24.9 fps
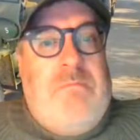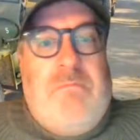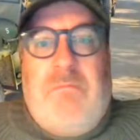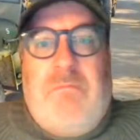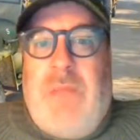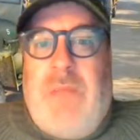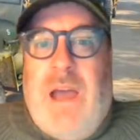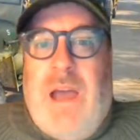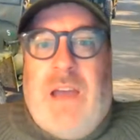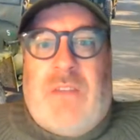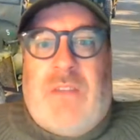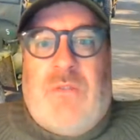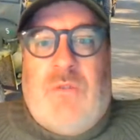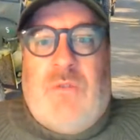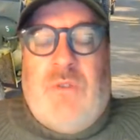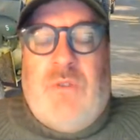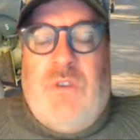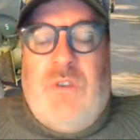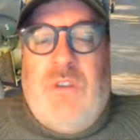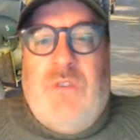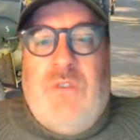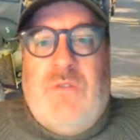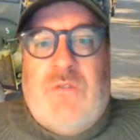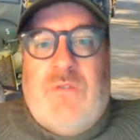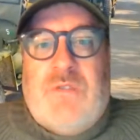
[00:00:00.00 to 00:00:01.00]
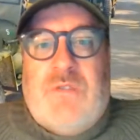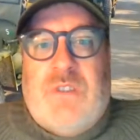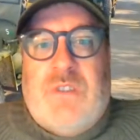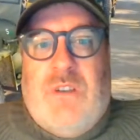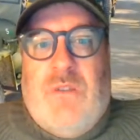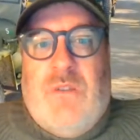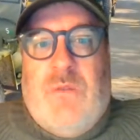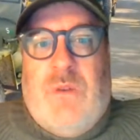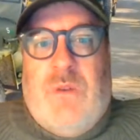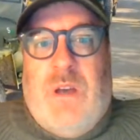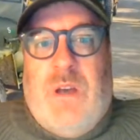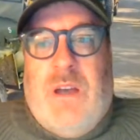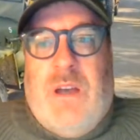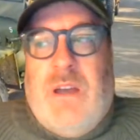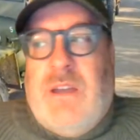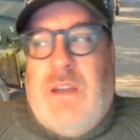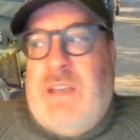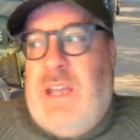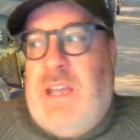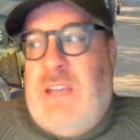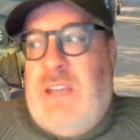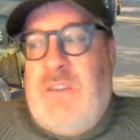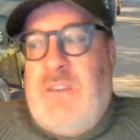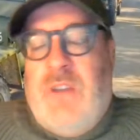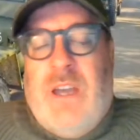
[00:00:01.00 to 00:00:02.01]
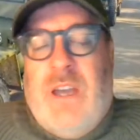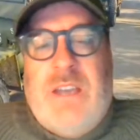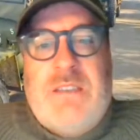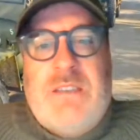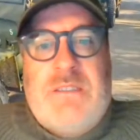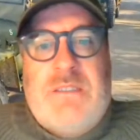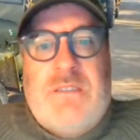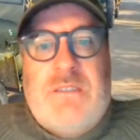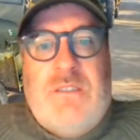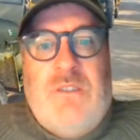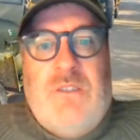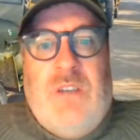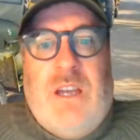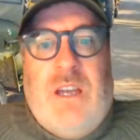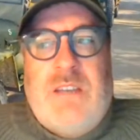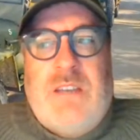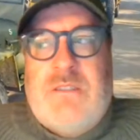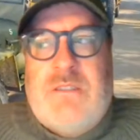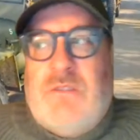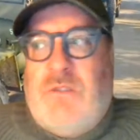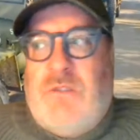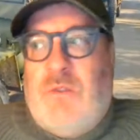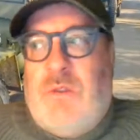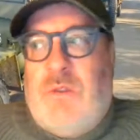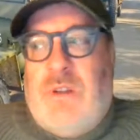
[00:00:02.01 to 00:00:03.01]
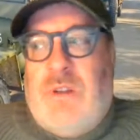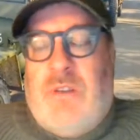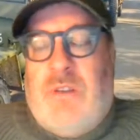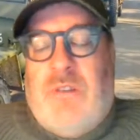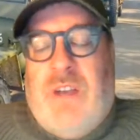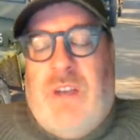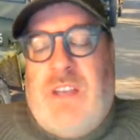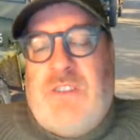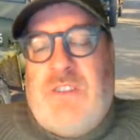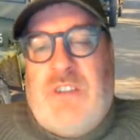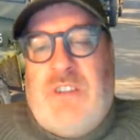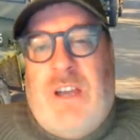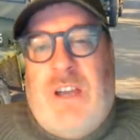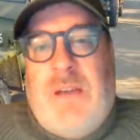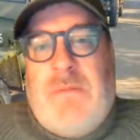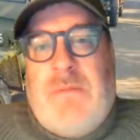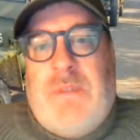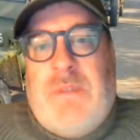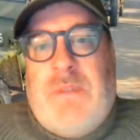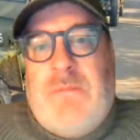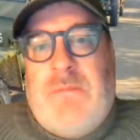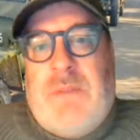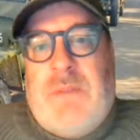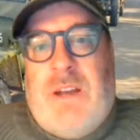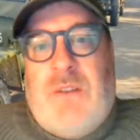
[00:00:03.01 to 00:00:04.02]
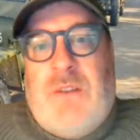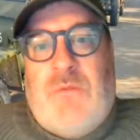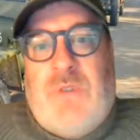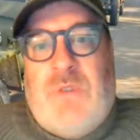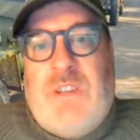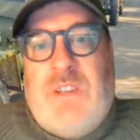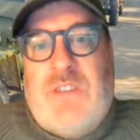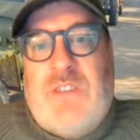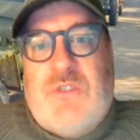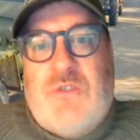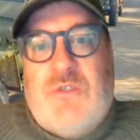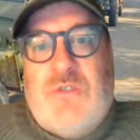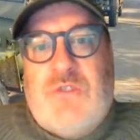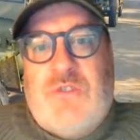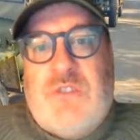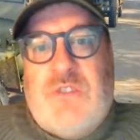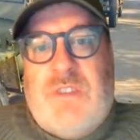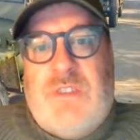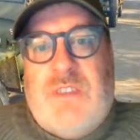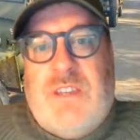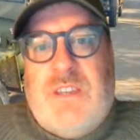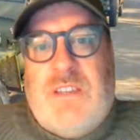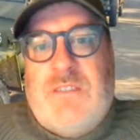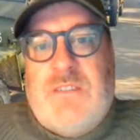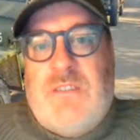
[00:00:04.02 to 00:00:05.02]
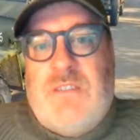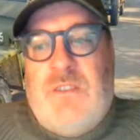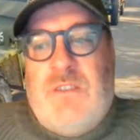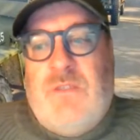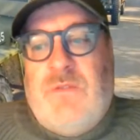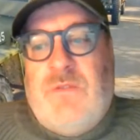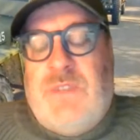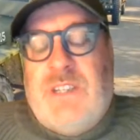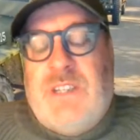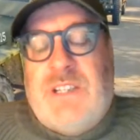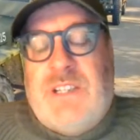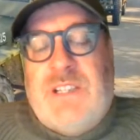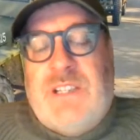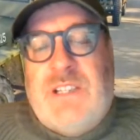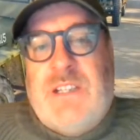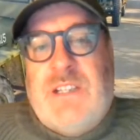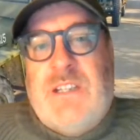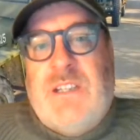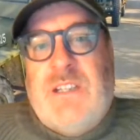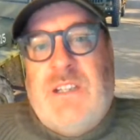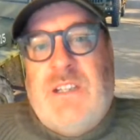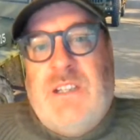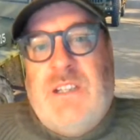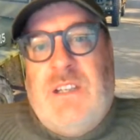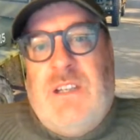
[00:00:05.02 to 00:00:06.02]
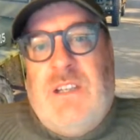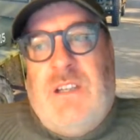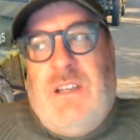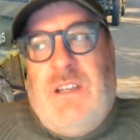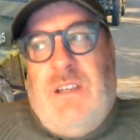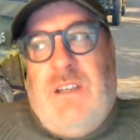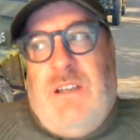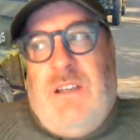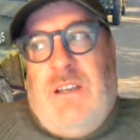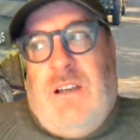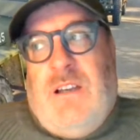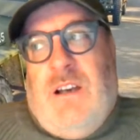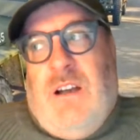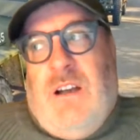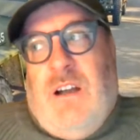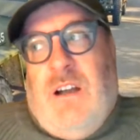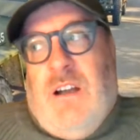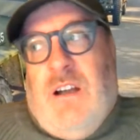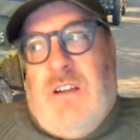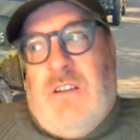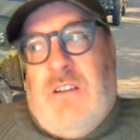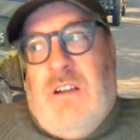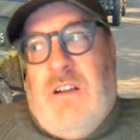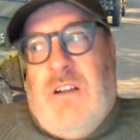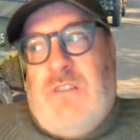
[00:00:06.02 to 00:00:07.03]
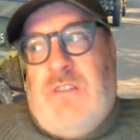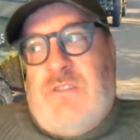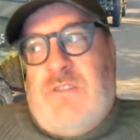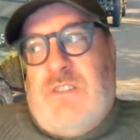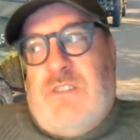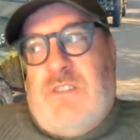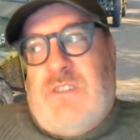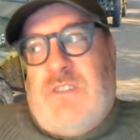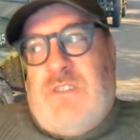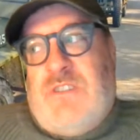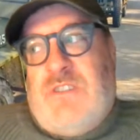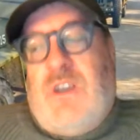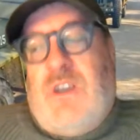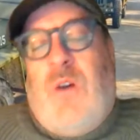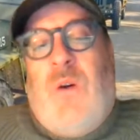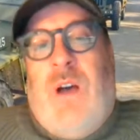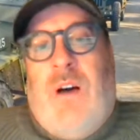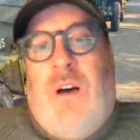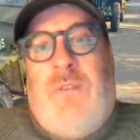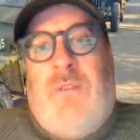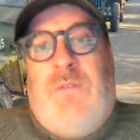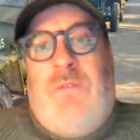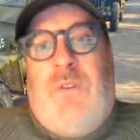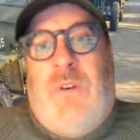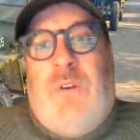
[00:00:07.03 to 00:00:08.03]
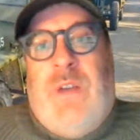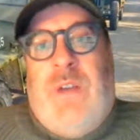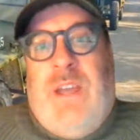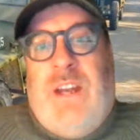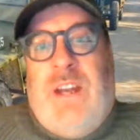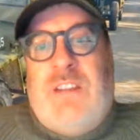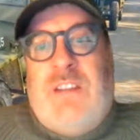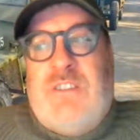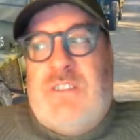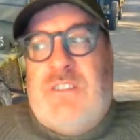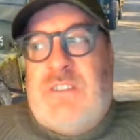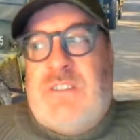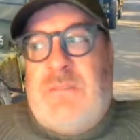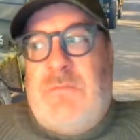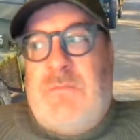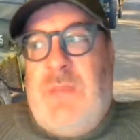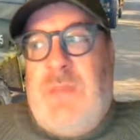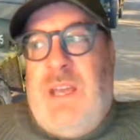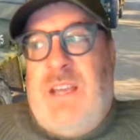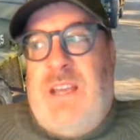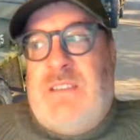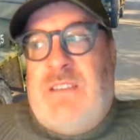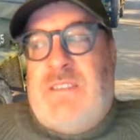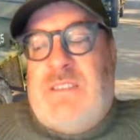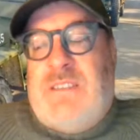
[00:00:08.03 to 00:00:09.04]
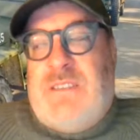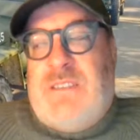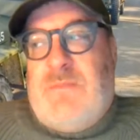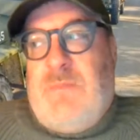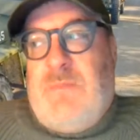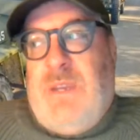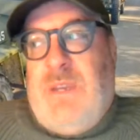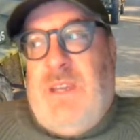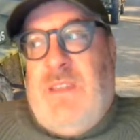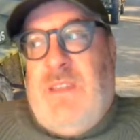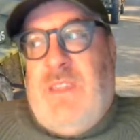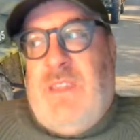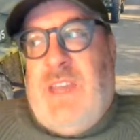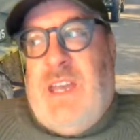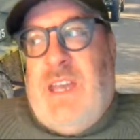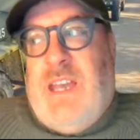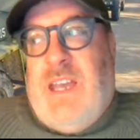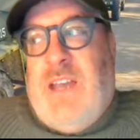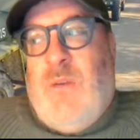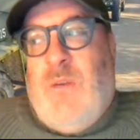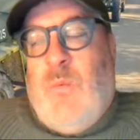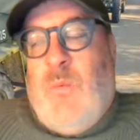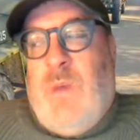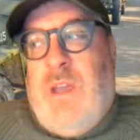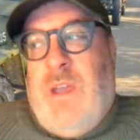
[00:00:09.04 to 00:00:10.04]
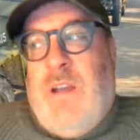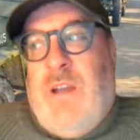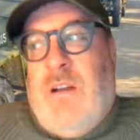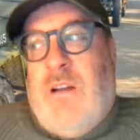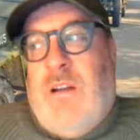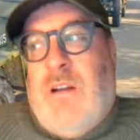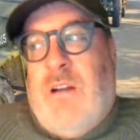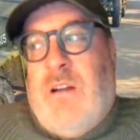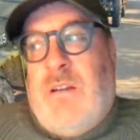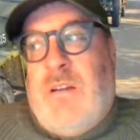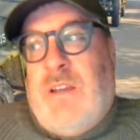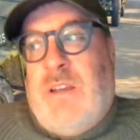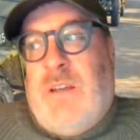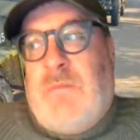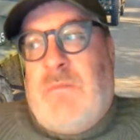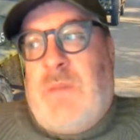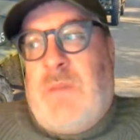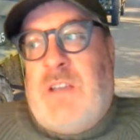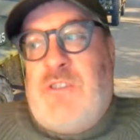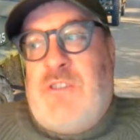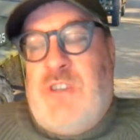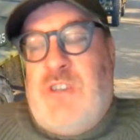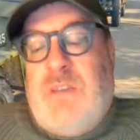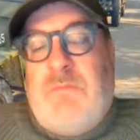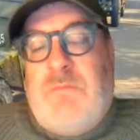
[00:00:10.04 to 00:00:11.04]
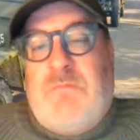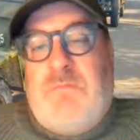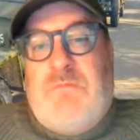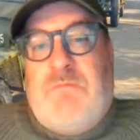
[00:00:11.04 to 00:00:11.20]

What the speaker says: back through you. So yeah, you guys are doing a great job, and the amount of research and things that you've done are just so helpful. And it just amazes me that my Jeep